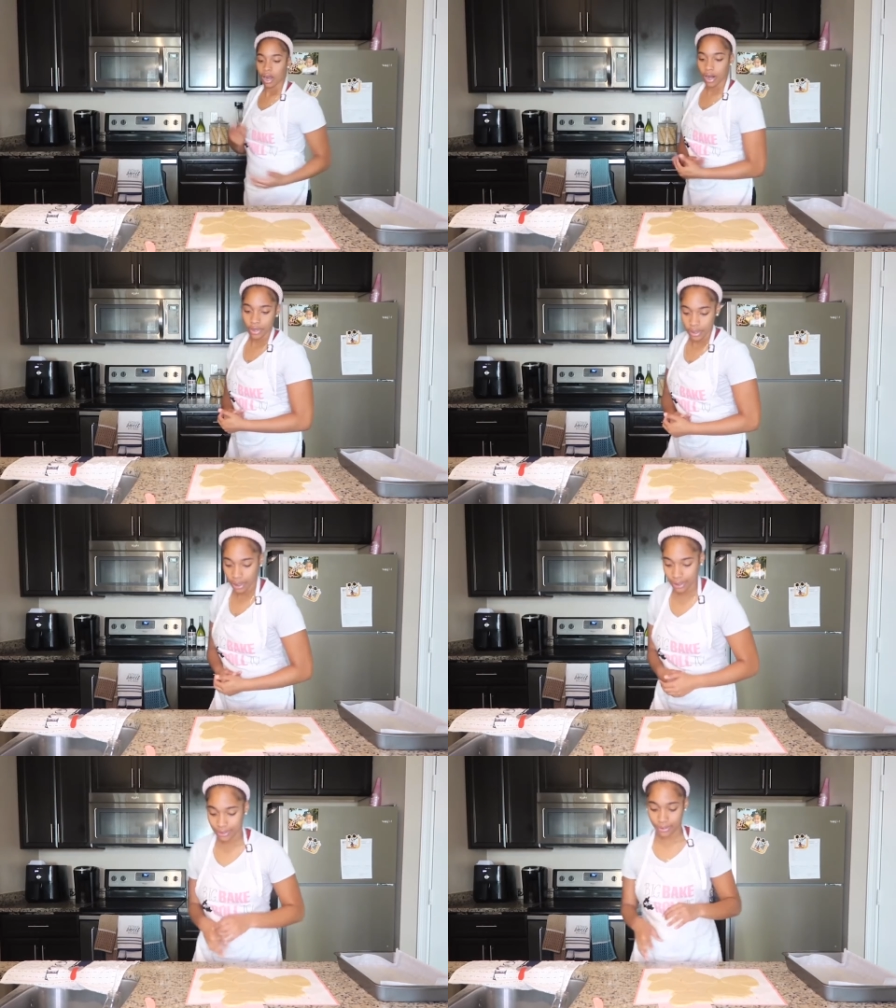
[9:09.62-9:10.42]
Alright you
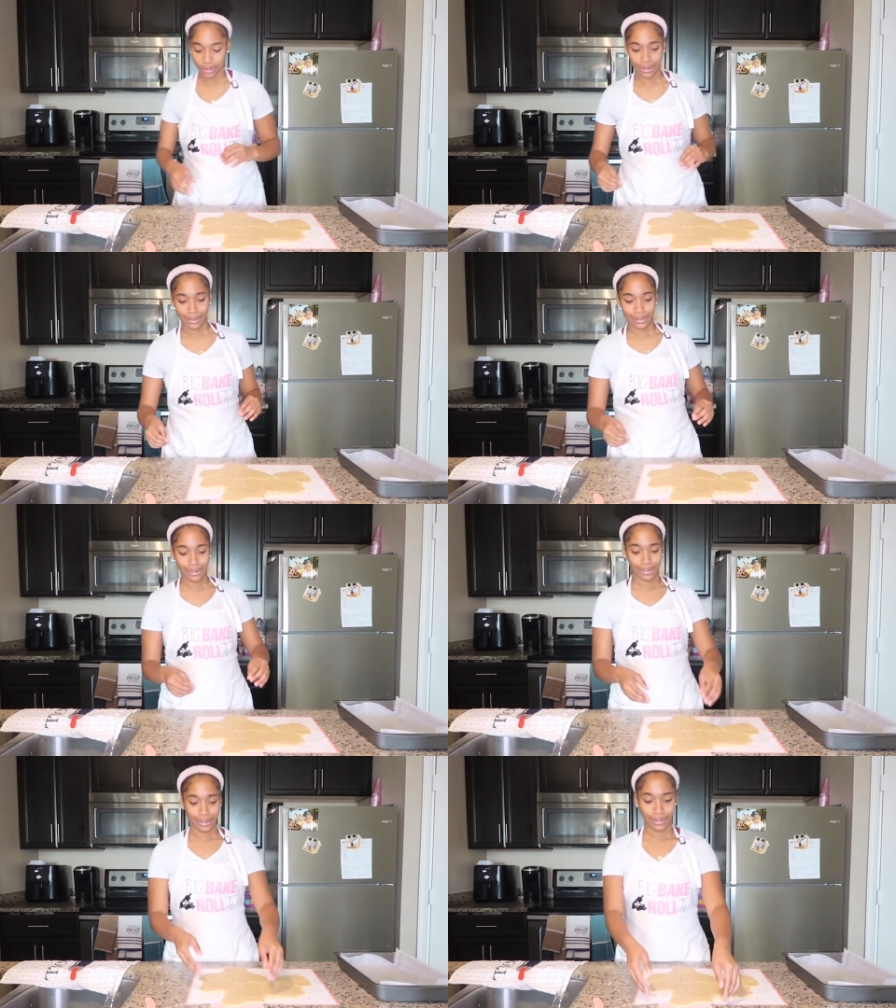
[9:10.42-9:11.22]
guys, so these
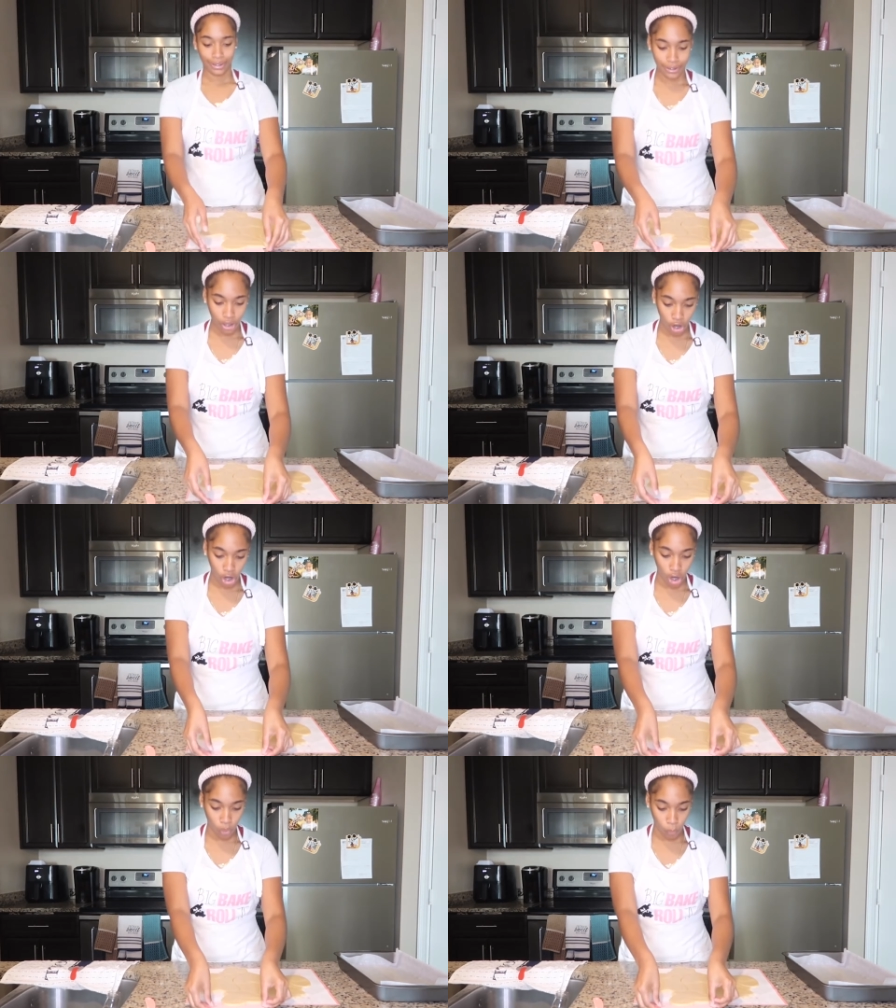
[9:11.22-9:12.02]
cookies
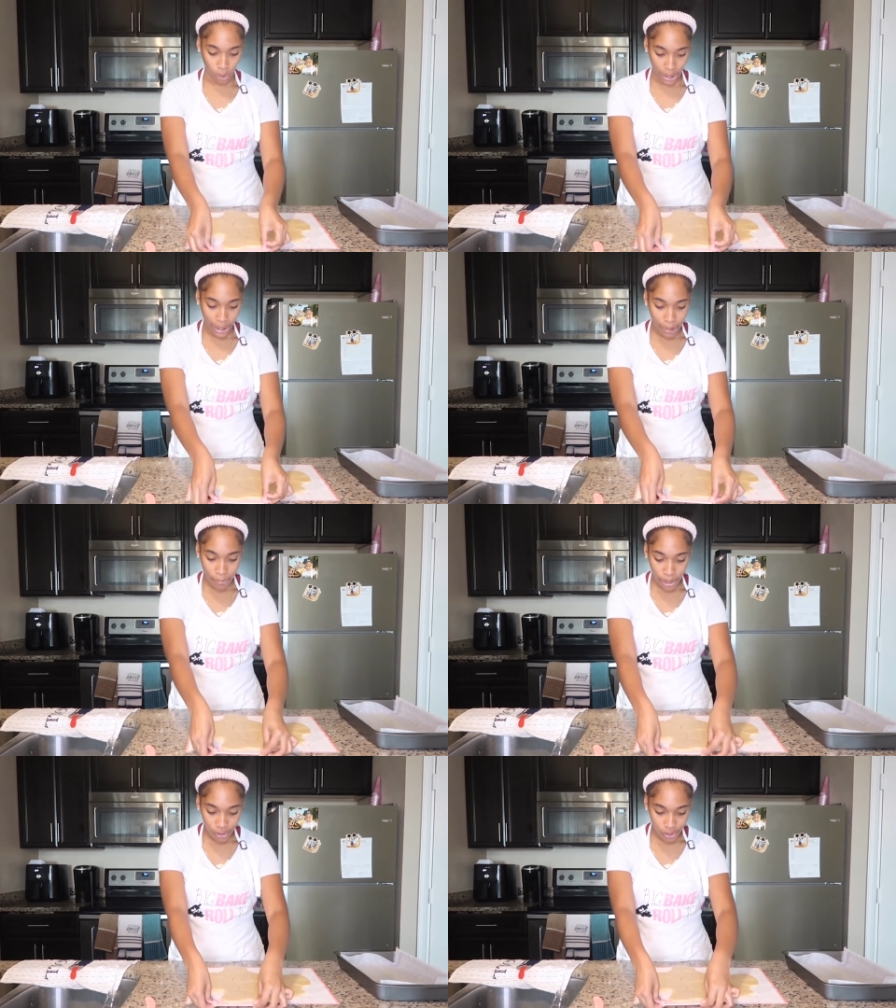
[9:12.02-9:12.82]
are way
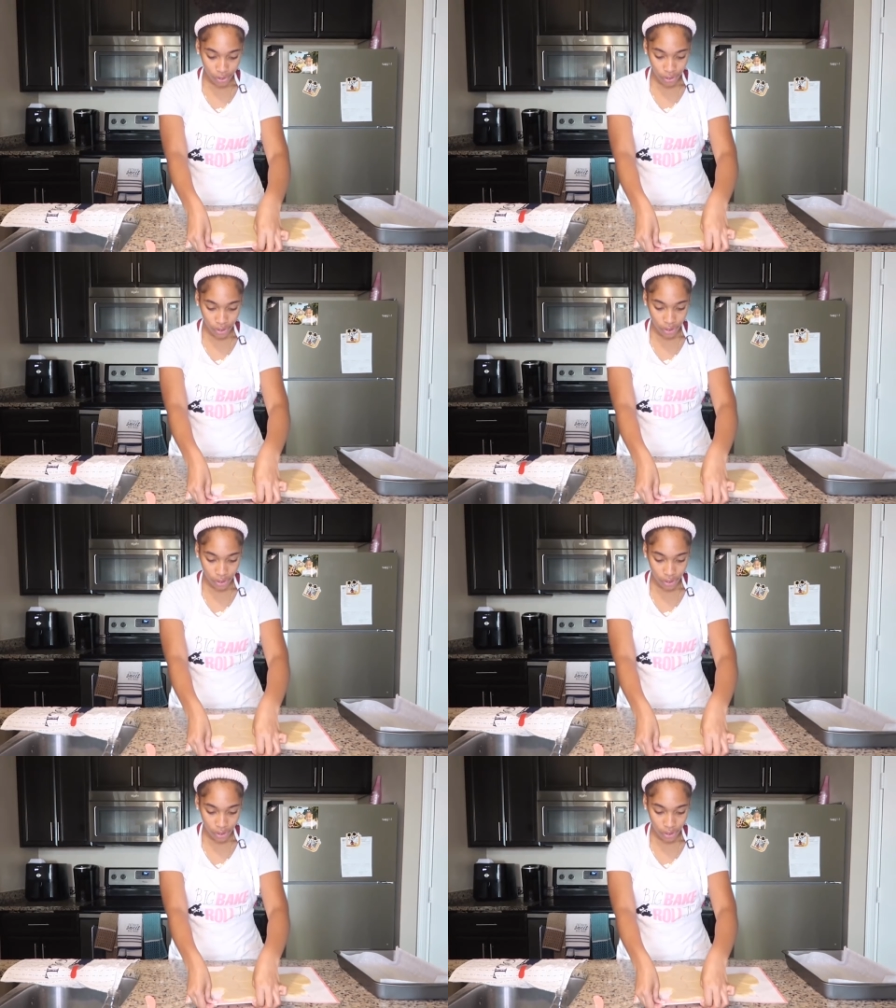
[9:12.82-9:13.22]
better,